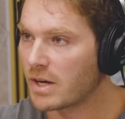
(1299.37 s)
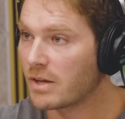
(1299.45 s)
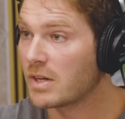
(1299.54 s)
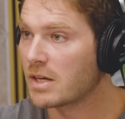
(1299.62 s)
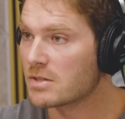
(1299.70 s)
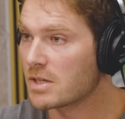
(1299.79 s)
And I
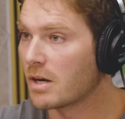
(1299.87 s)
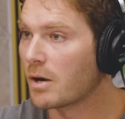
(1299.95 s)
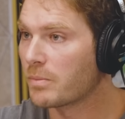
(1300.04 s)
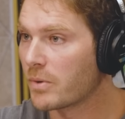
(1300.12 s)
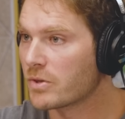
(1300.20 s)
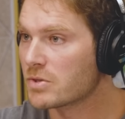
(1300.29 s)
think as a
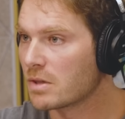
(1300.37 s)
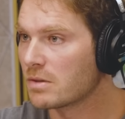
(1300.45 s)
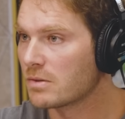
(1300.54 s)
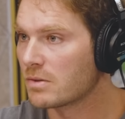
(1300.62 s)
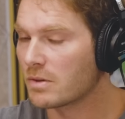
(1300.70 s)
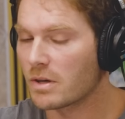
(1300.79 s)
young
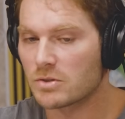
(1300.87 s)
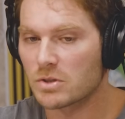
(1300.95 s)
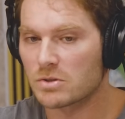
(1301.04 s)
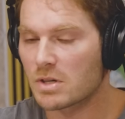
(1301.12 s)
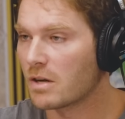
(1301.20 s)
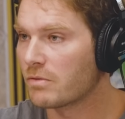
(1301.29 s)
person, like
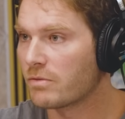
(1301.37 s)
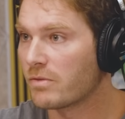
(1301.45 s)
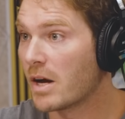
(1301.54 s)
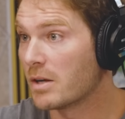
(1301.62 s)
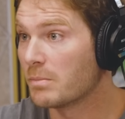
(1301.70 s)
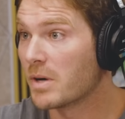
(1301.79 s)
just kind of
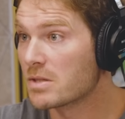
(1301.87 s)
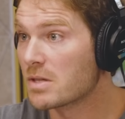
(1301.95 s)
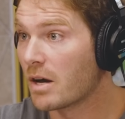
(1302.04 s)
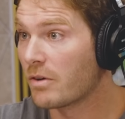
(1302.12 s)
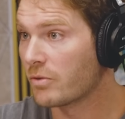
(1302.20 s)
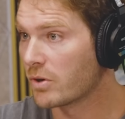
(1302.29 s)
finding
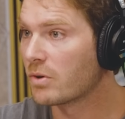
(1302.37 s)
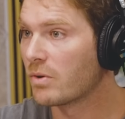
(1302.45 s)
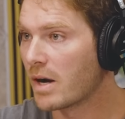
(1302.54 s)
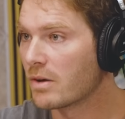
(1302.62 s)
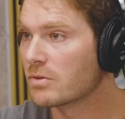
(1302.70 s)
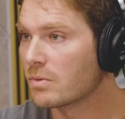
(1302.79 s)
myself looking
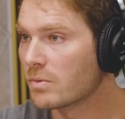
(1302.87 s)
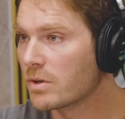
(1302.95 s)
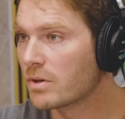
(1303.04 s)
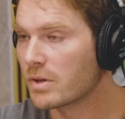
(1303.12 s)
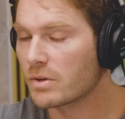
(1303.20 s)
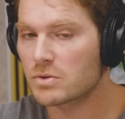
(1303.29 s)
around at the
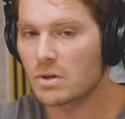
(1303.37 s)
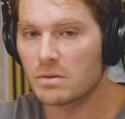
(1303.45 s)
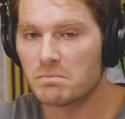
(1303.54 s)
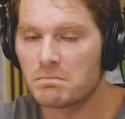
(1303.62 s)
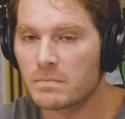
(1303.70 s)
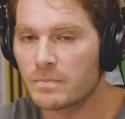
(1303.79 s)
world, I was going,